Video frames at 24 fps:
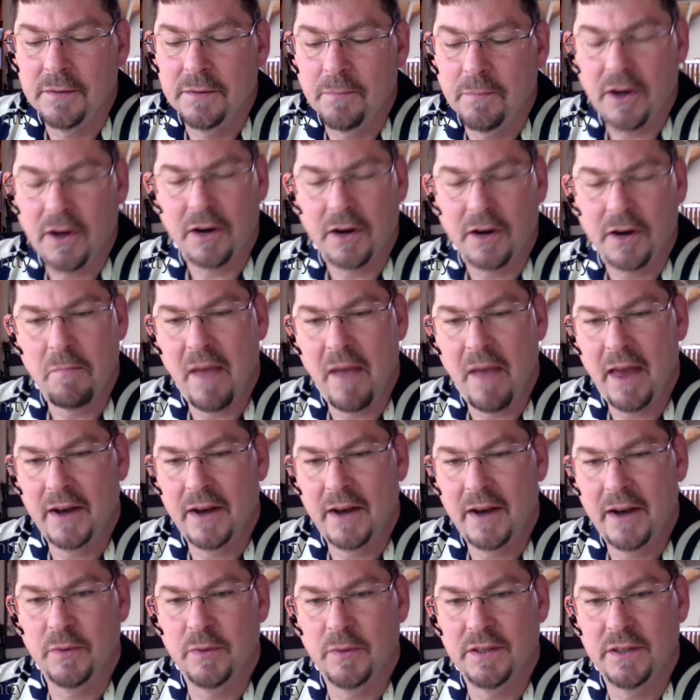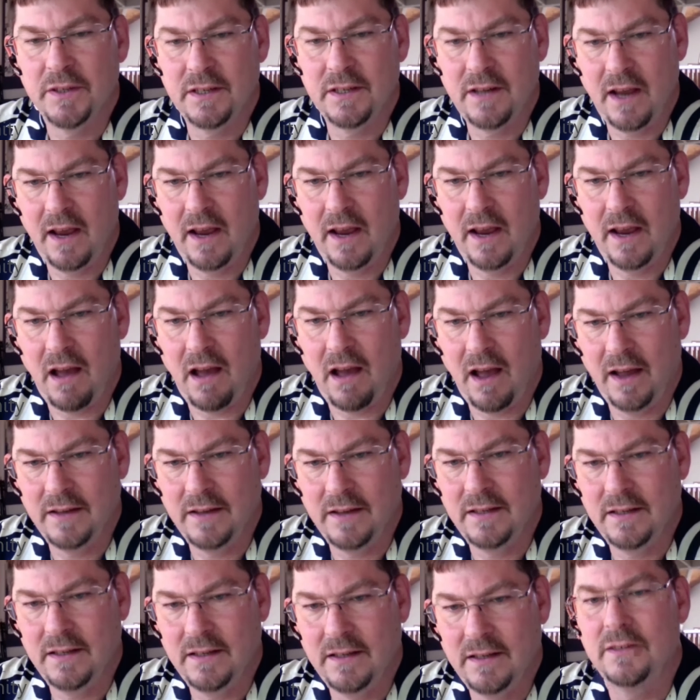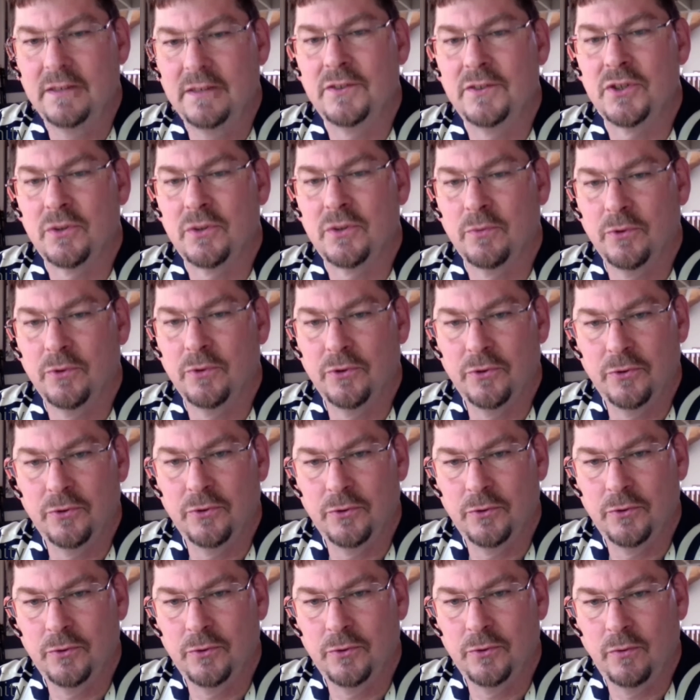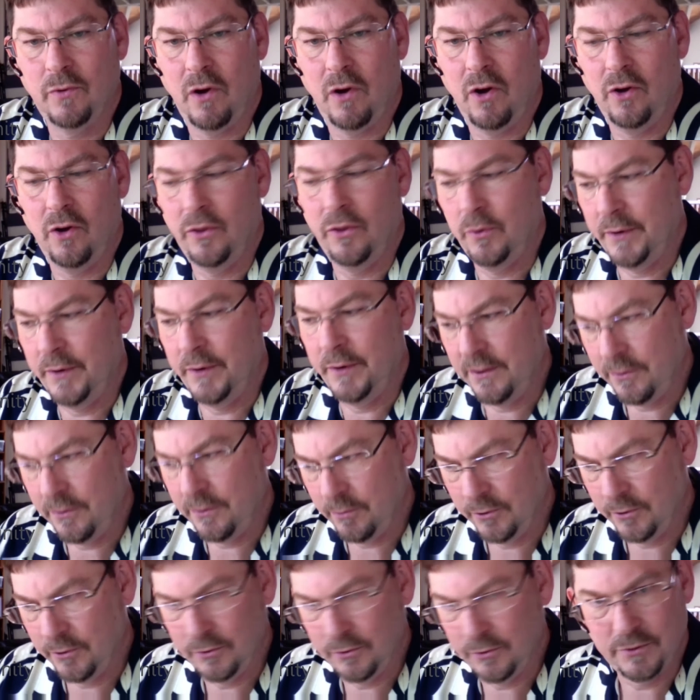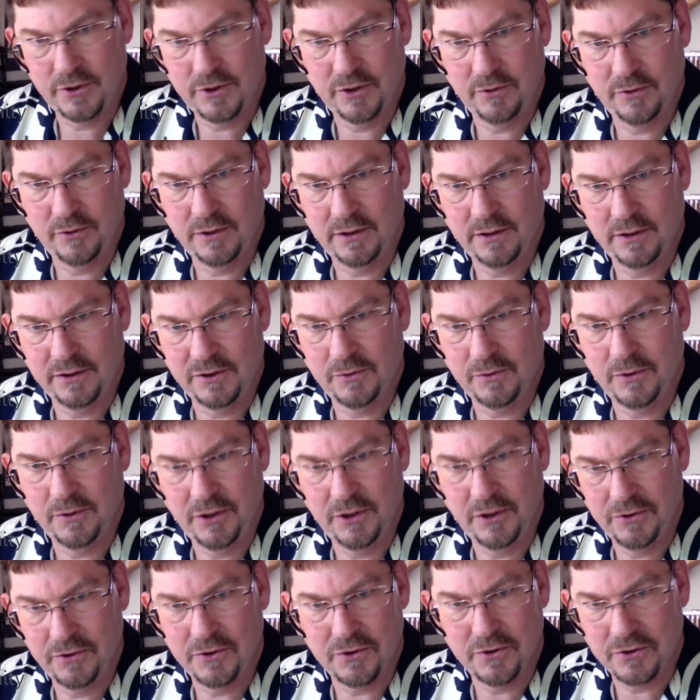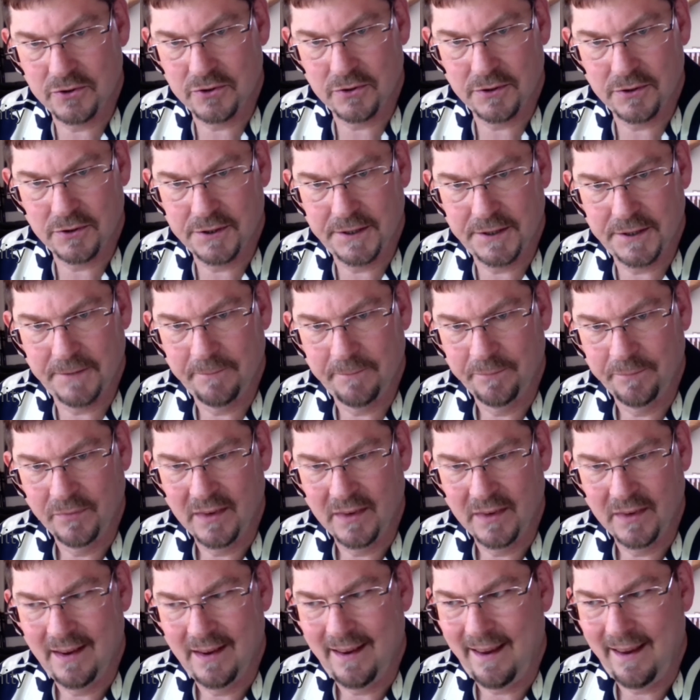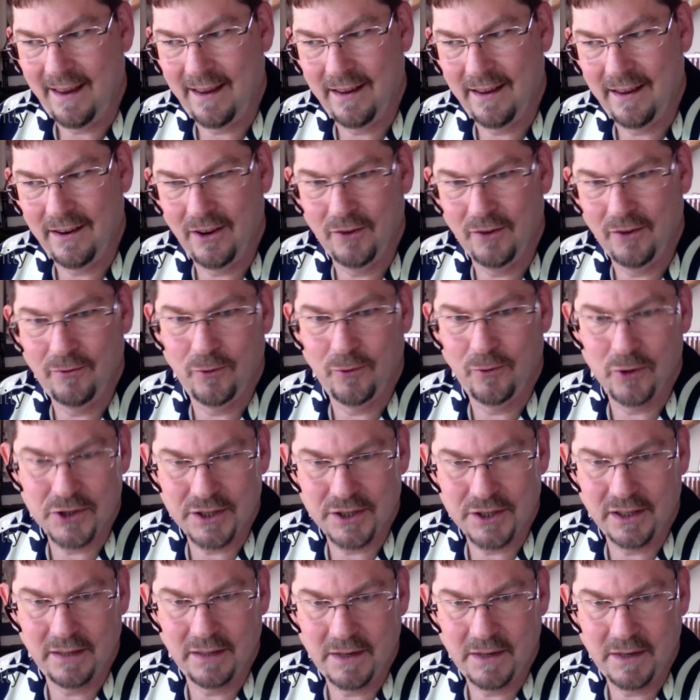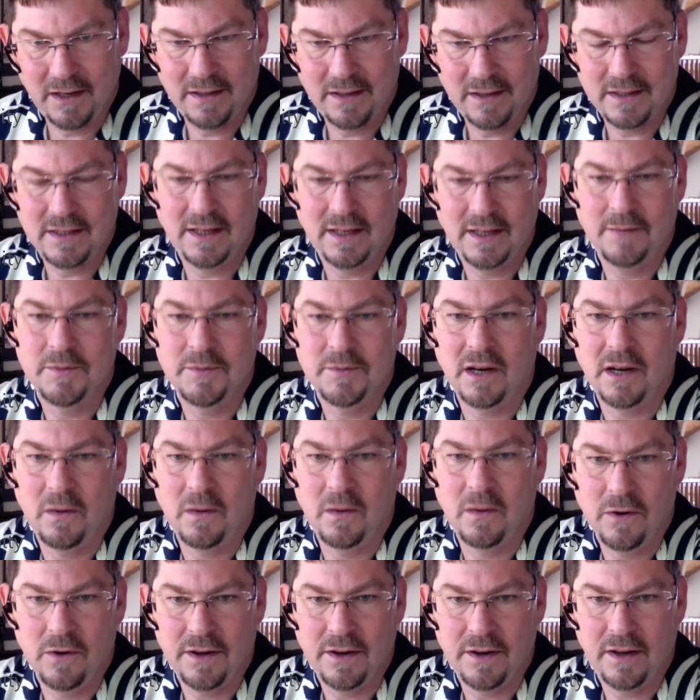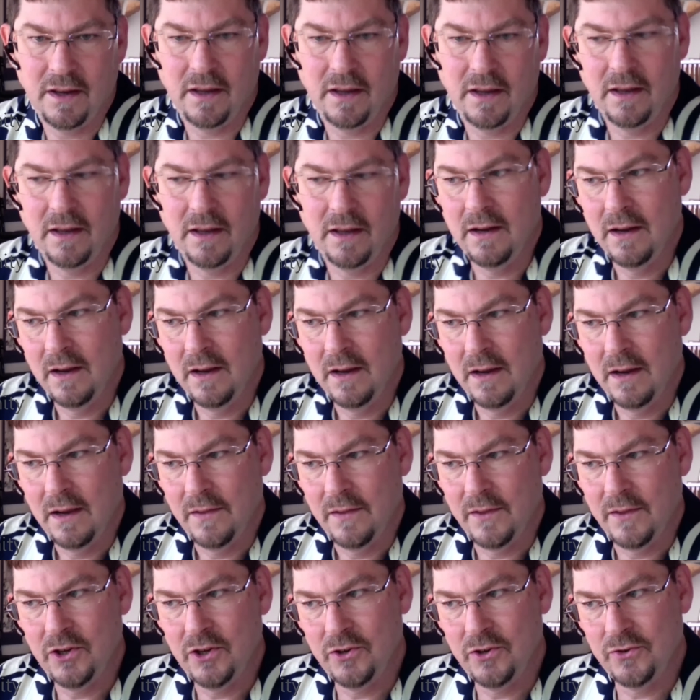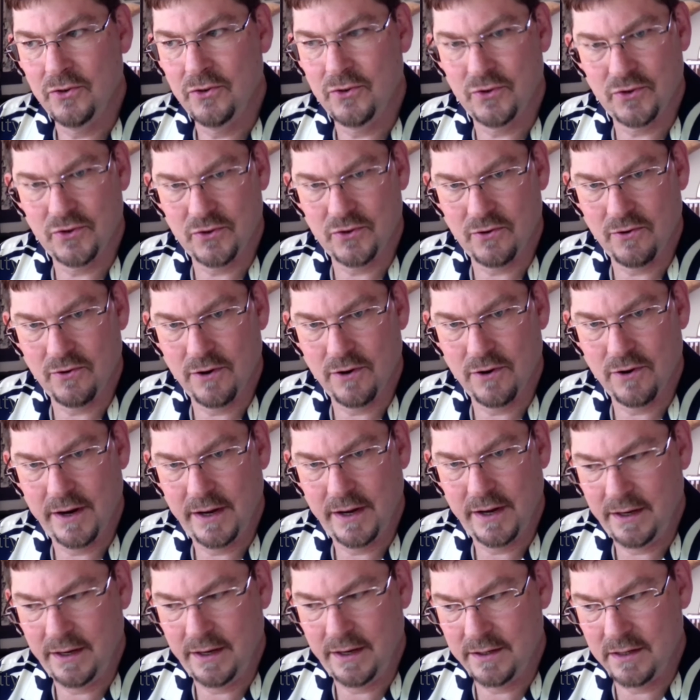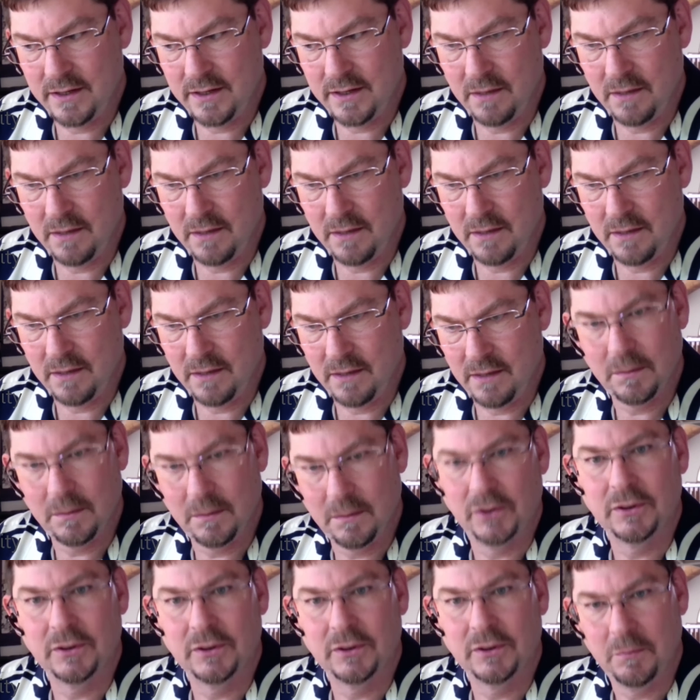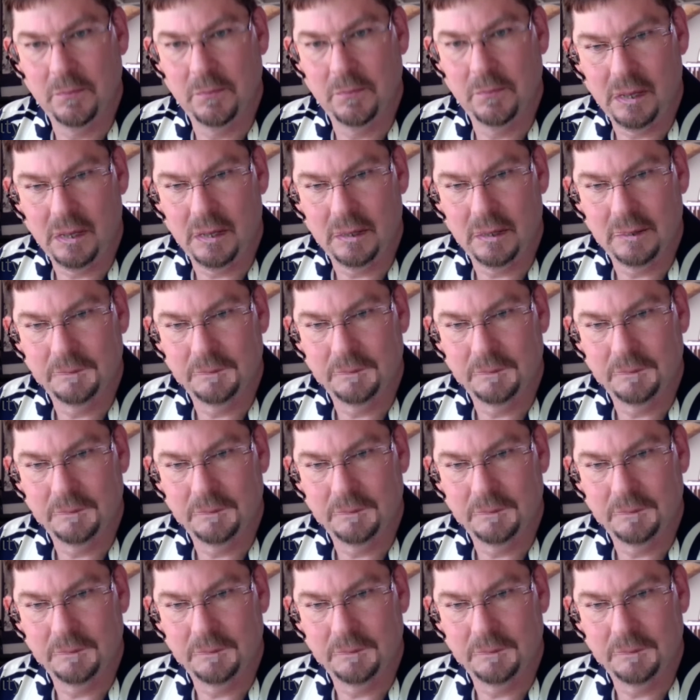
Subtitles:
product management to take ideas all the way through to a user story. And unfortunately, many of the teams that I work in, the user story is the basic building block.